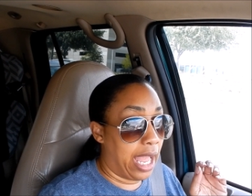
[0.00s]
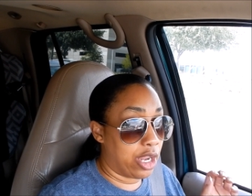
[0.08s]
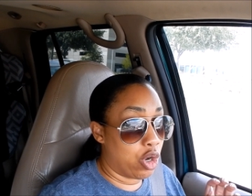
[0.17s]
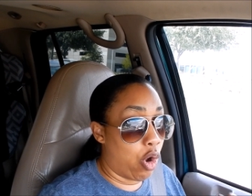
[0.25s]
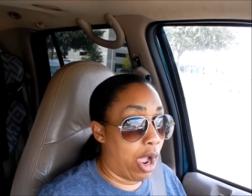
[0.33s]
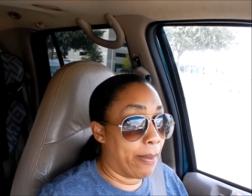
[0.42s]

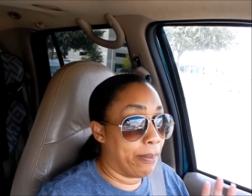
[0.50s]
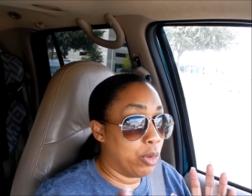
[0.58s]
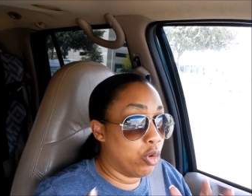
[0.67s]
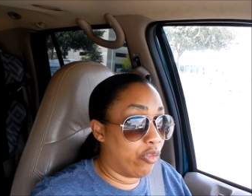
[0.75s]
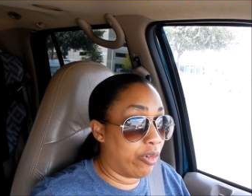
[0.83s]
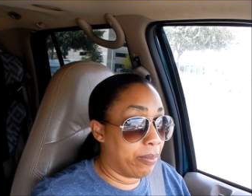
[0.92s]
you know I
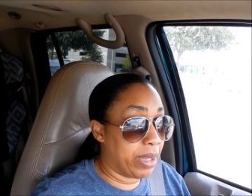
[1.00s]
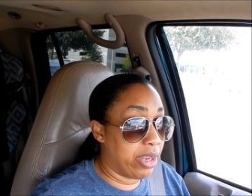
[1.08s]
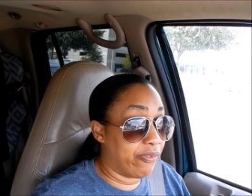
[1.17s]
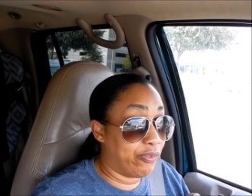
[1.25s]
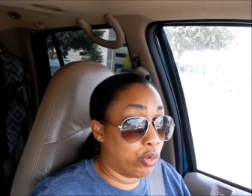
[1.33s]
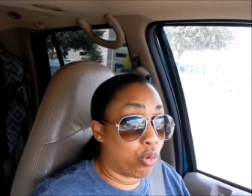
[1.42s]
move from
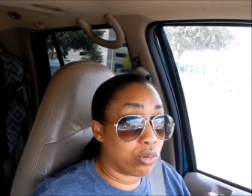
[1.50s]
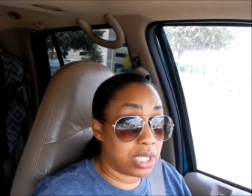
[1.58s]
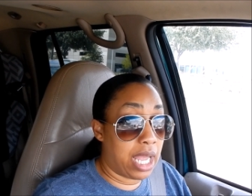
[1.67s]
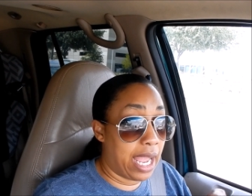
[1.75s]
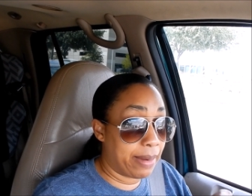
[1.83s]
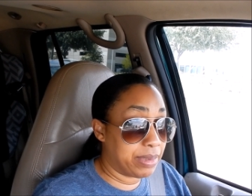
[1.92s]
being full
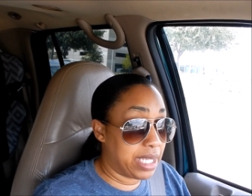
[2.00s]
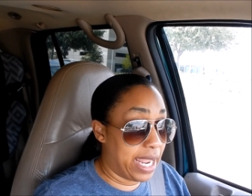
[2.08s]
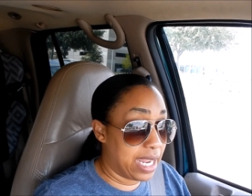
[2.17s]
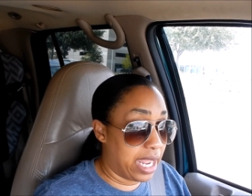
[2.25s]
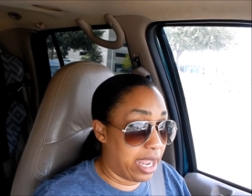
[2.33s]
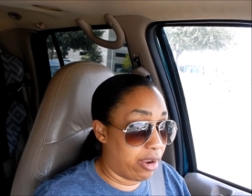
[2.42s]
time
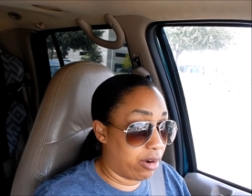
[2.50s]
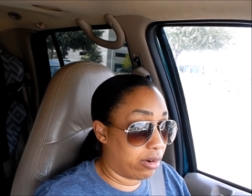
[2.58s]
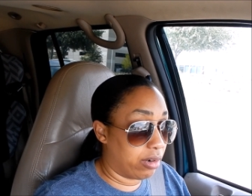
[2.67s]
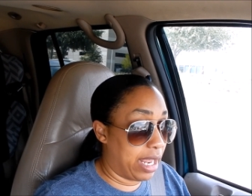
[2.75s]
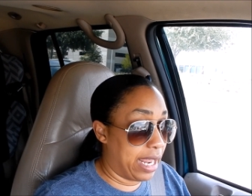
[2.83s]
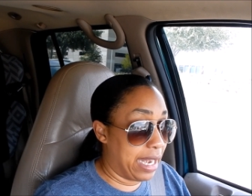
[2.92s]

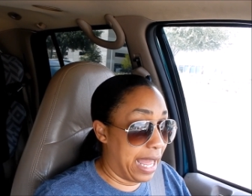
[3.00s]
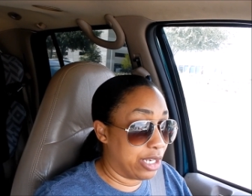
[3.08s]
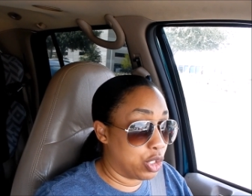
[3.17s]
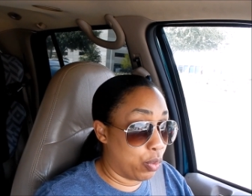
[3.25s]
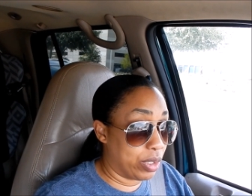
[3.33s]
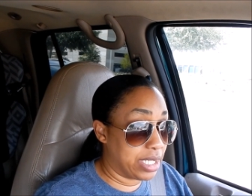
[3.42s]
daycare and
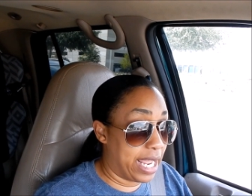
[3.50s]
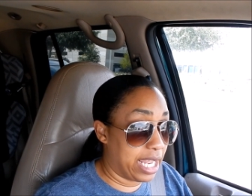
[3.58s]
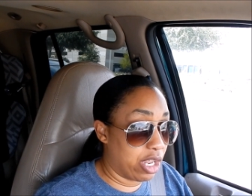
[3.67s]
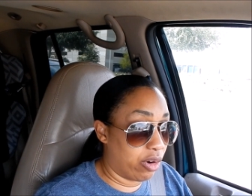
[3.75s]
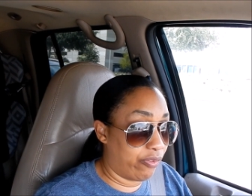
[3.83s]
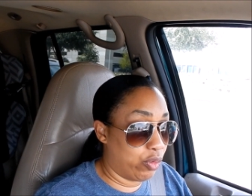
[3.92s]
not doing
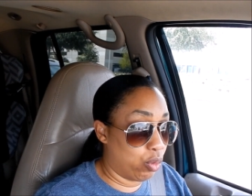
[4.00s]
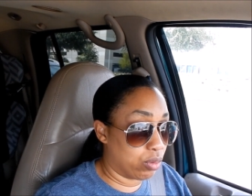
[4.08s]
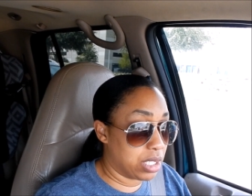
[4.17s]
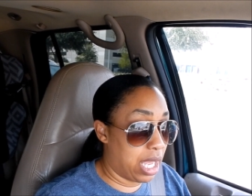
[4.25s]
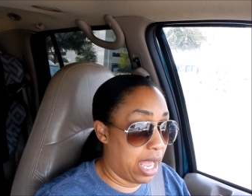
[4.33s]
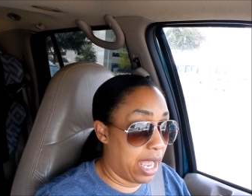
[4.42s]
daycare full
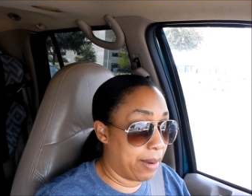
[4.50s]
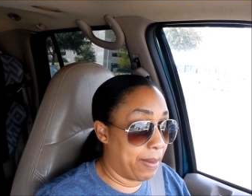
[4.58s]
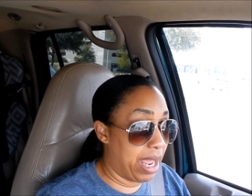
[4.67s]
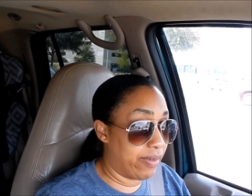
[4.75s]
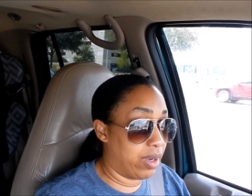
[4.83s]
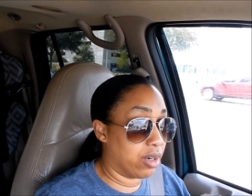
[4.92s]
time.
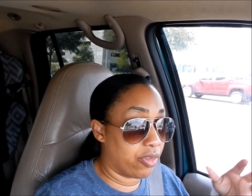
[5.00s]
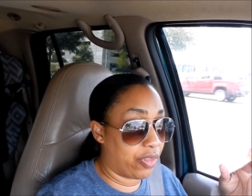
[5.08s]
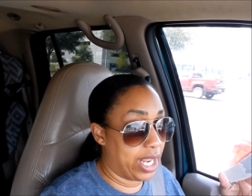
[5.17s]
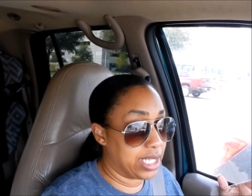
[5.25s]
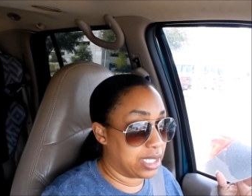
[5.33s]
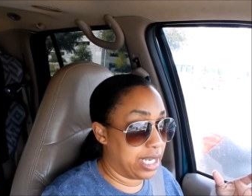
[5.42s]
I have other
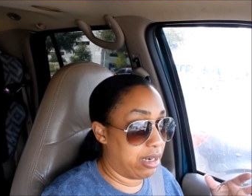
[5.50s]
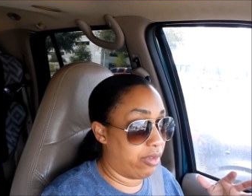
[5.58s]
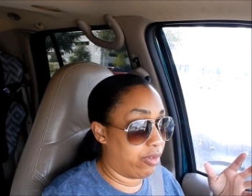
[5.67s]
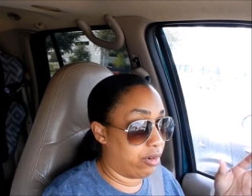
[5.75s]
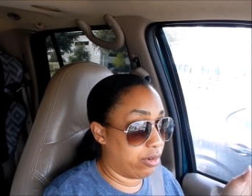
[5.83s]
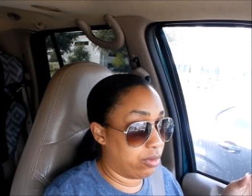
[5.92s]
things and
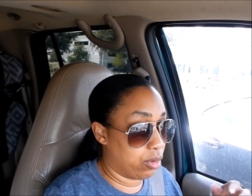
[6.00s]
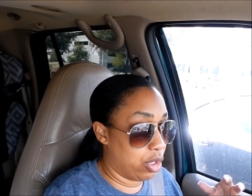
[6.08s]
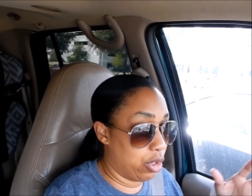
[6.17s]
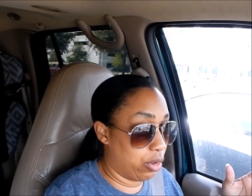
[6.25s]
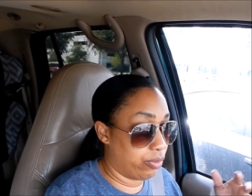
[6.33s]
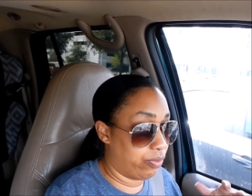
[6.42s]
other
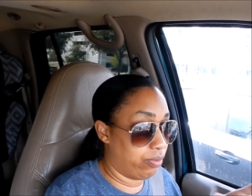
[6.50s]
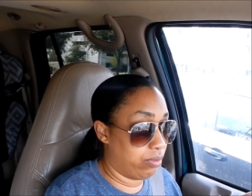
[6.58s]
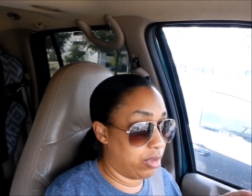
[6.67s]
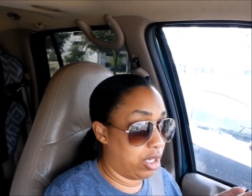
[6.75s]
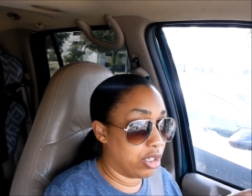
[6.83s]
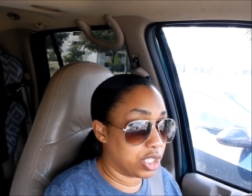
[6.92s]
you know
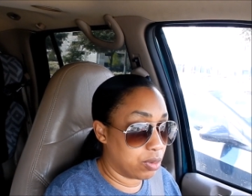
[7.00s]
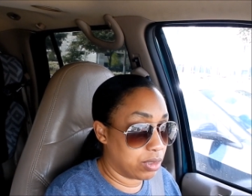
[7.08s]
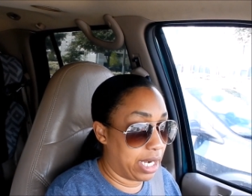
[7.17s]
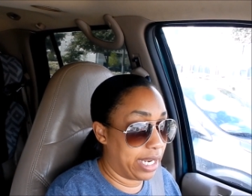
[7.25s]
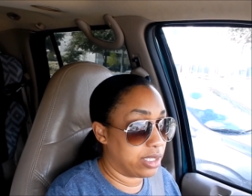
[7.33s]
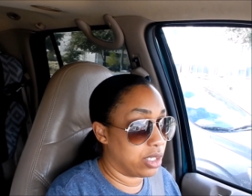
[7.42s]
hustles
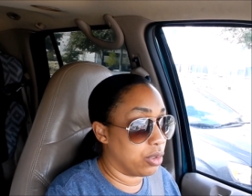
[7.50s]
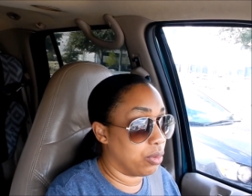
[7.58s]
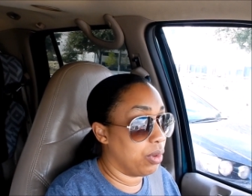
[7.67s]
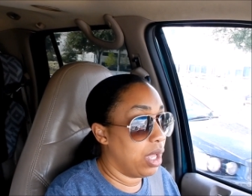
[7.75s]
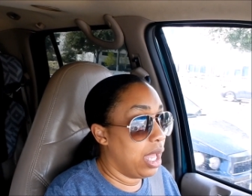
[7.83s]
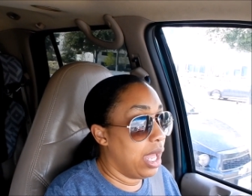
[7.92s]
that I
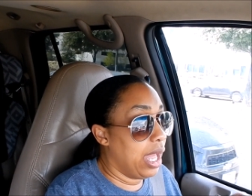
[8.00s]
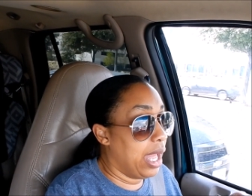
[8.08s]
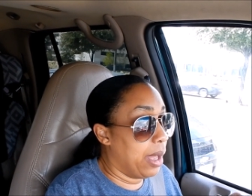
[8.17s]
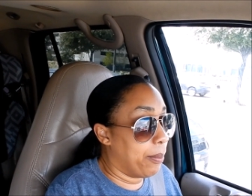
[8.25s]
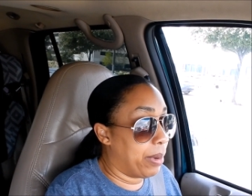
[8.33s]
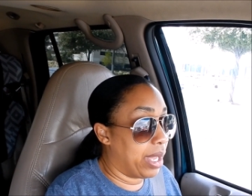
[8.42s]
do,
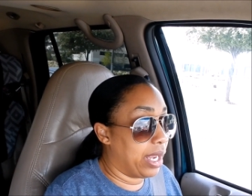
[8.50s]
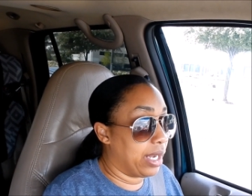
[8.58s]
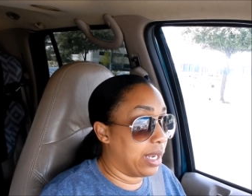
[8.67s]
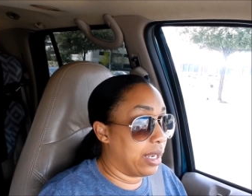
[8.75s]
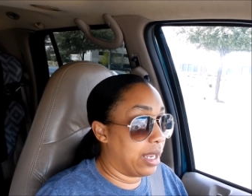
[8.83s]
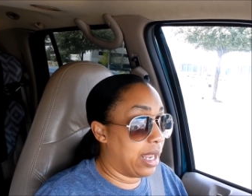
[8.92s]

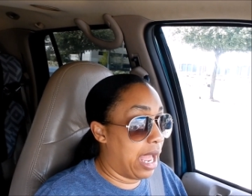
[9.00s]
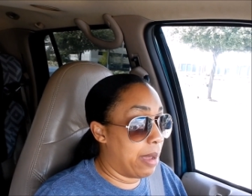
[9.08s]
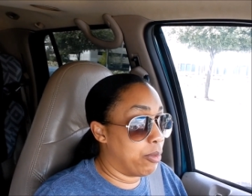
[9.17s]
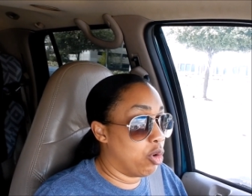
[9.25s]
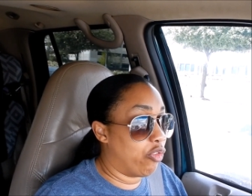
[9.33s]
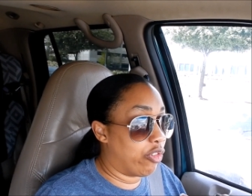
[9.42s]
but I
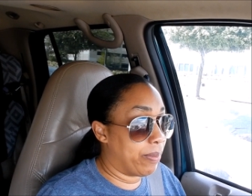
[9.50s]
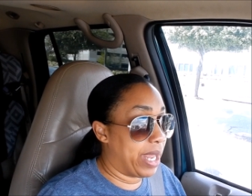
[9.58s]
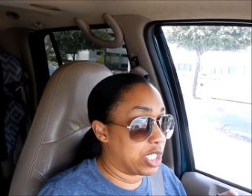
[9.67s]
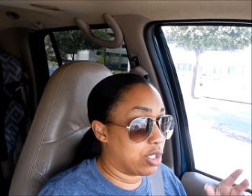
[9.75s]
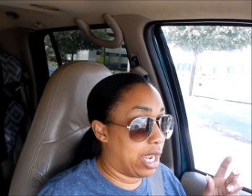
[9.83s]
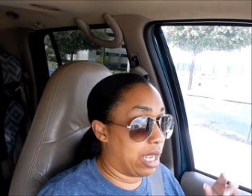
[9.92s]
moved from
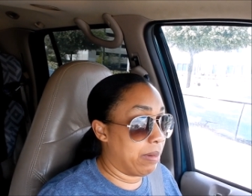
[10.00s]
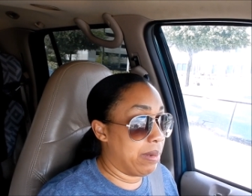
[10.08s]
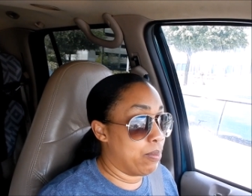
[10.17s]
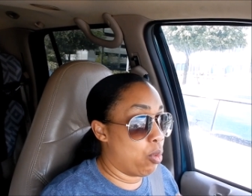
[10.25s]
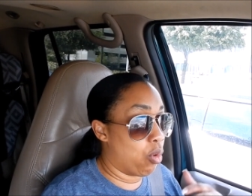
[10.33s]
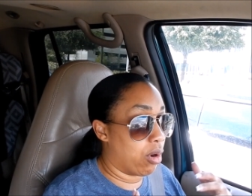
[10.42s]
that so that I could
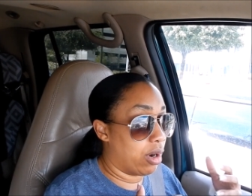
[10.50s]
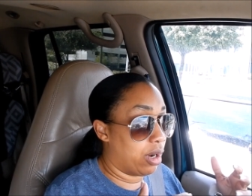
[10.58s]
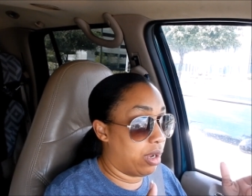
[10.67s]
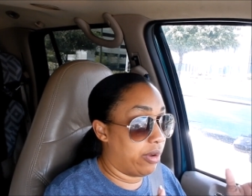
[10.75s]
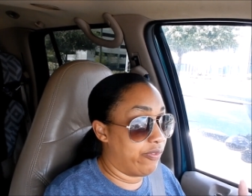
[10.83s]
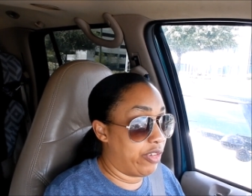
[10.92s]
be
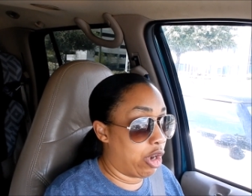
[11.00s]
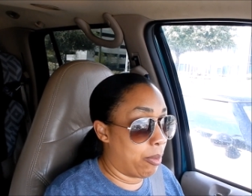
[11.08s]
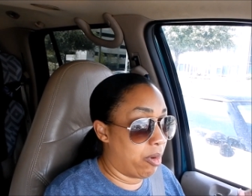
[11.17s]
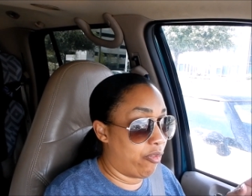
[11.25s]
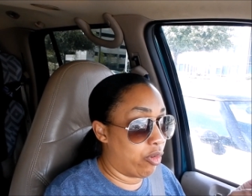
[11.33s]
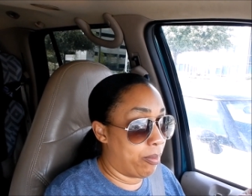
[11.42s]
more
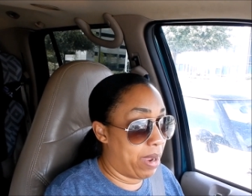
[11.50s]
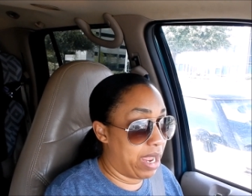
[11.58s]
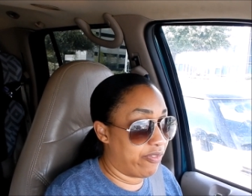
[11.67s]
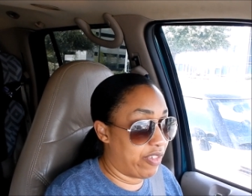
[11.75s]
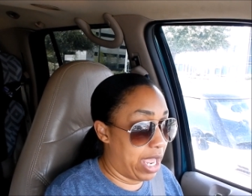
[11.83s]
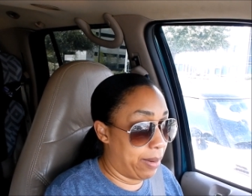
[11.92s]
available for
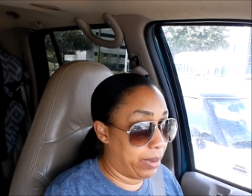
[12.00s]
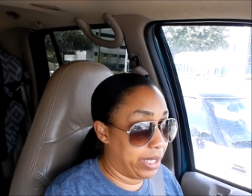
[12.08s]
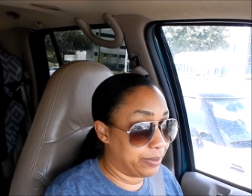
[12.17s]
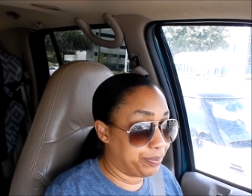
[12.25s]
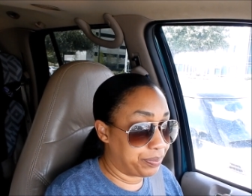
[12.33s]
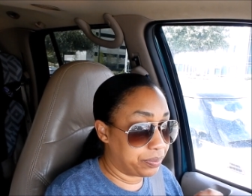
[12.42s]
my family